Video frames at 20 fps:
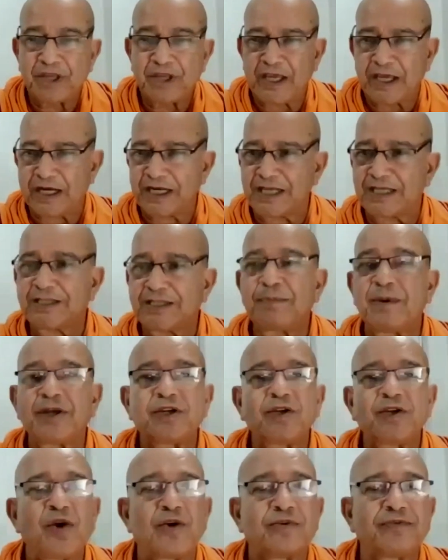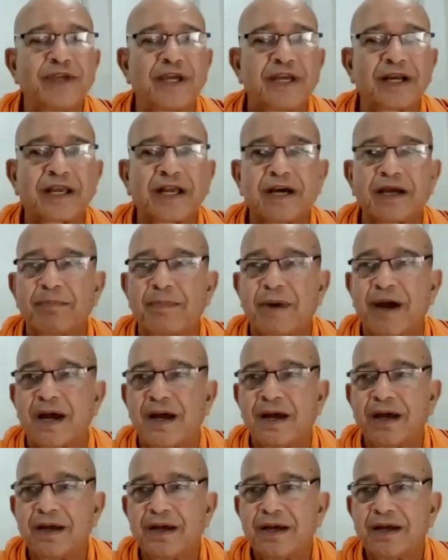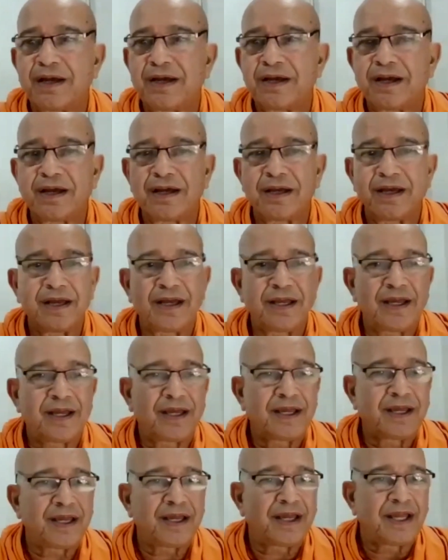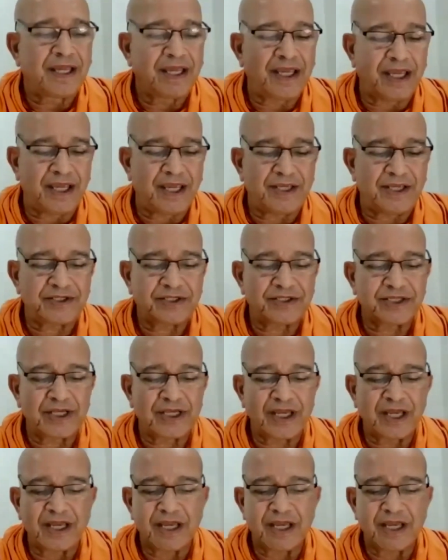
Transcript: irrespective of their karma, is